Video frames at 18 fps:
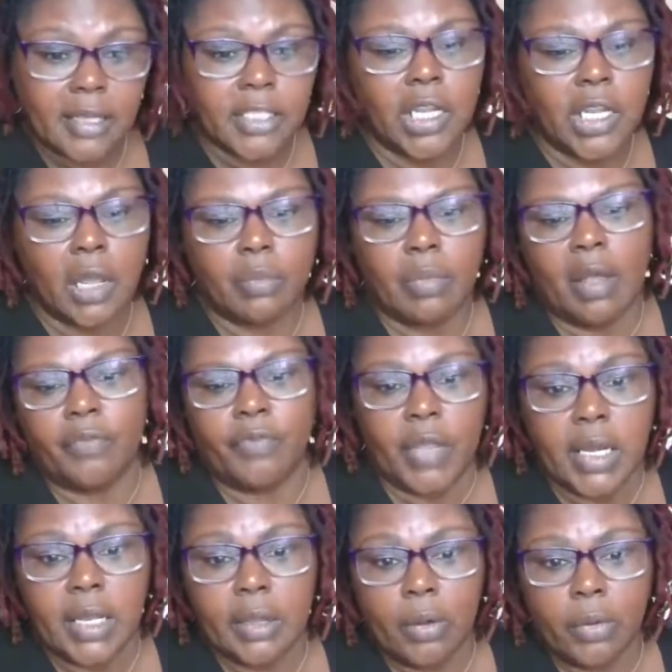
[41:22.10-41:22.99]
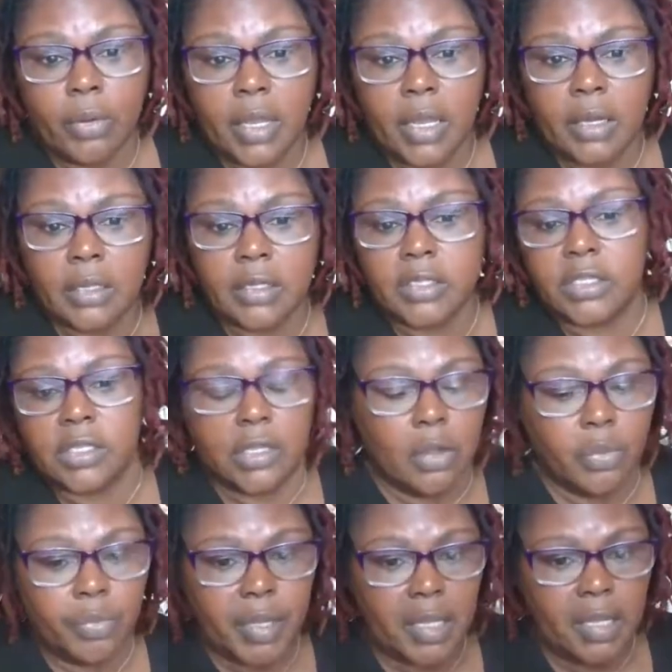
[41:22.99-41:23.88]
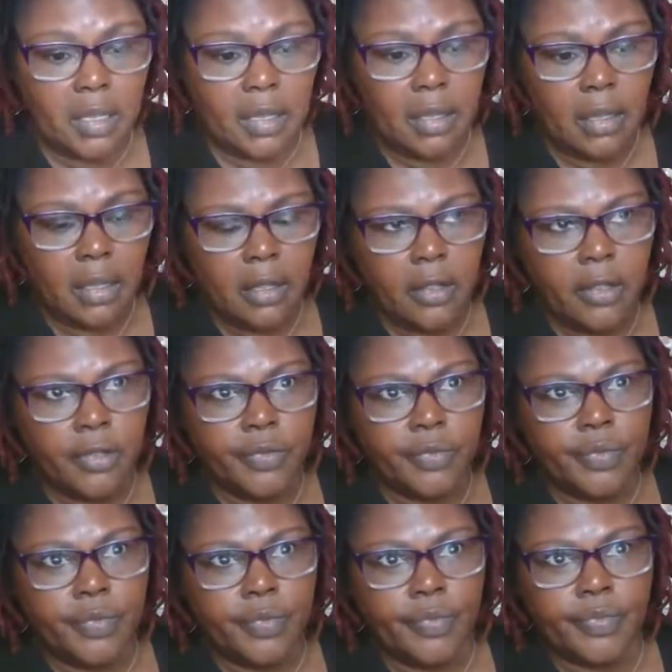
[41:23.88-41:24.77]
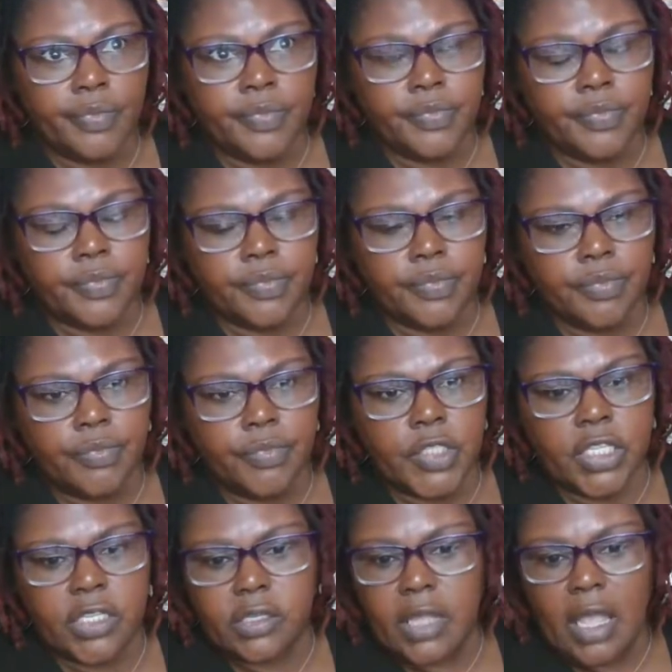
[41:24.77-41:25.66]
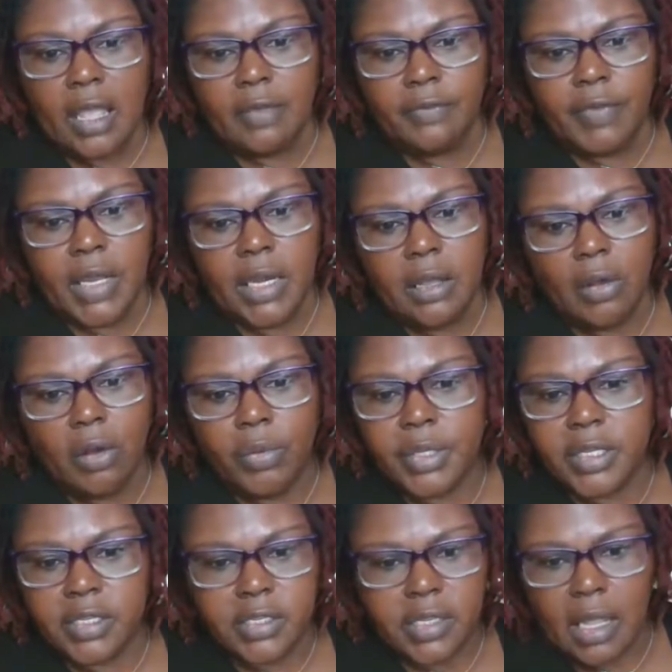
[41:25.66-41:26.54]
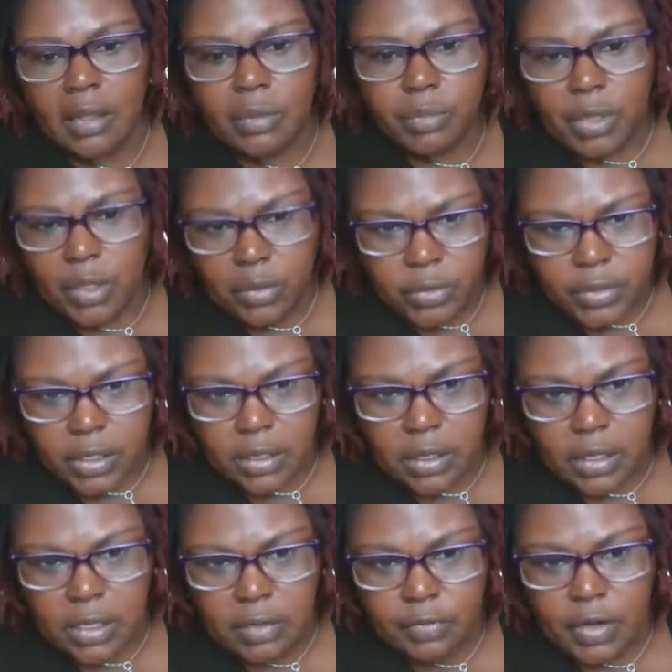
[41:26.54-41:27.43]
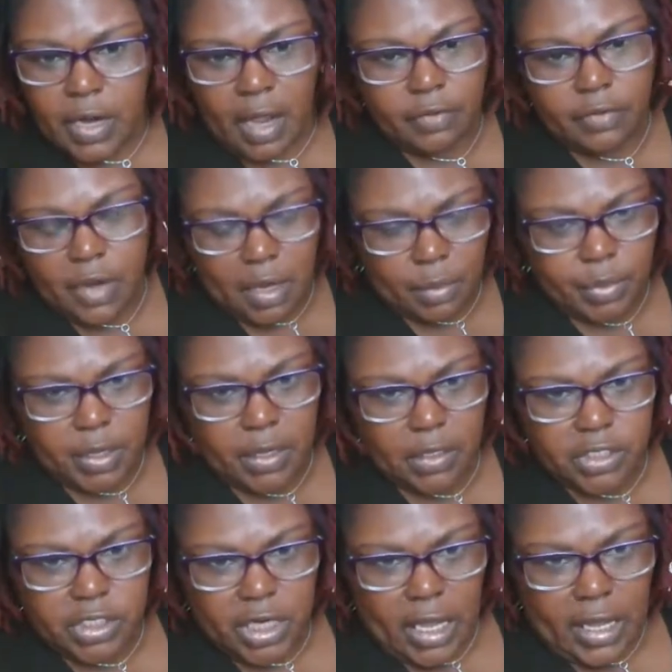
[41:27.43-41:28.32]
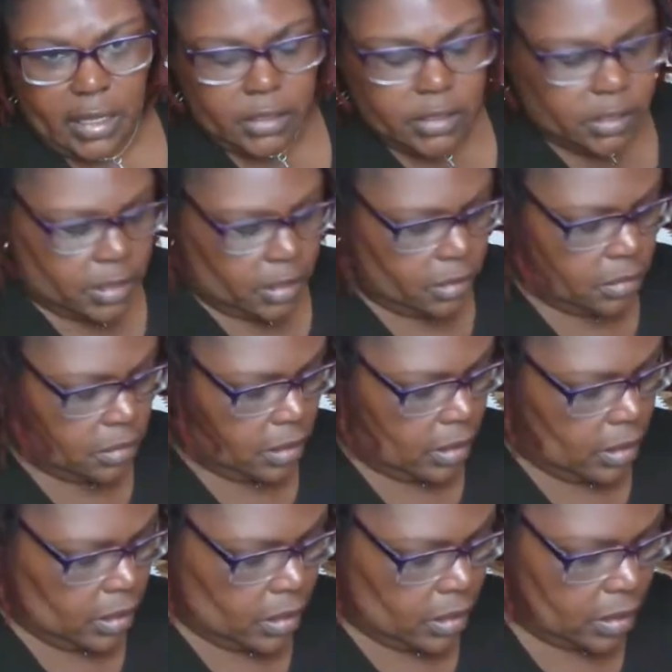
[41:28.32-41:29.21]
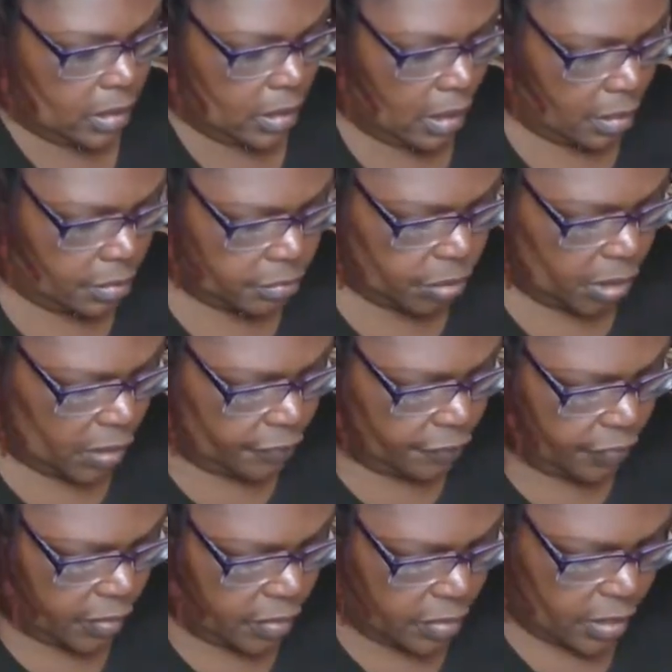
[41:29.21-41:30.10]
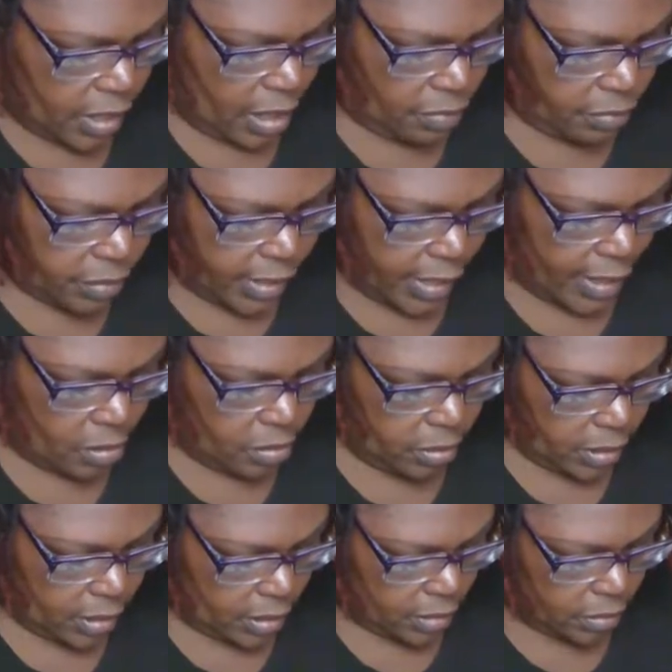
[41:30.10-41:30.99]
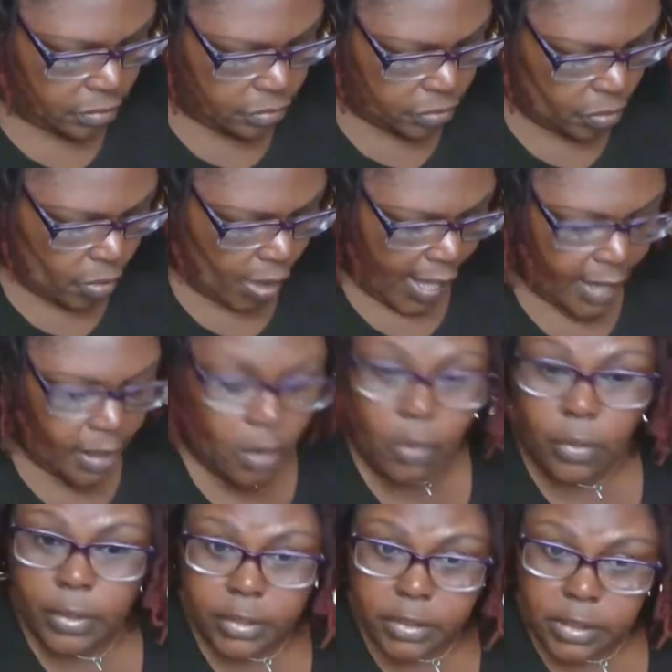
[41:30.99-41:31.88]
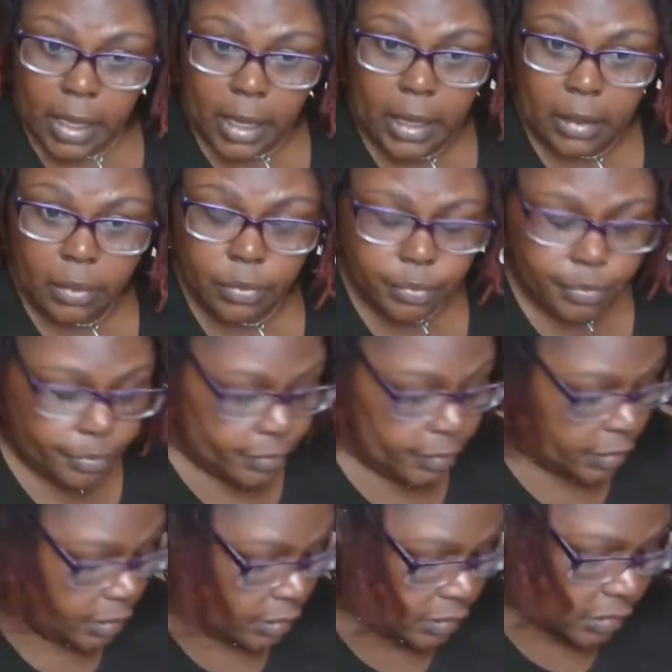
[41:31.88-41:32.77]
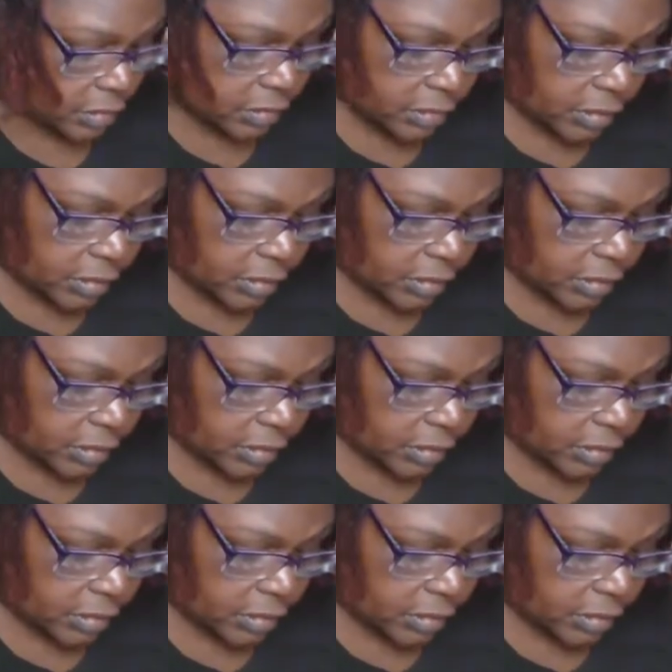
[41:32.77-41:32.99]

and check my video, and it still be the same video with the same music, even after I've been unchanged it. And I'm trying to figure that one out. I don't know how long it takes because it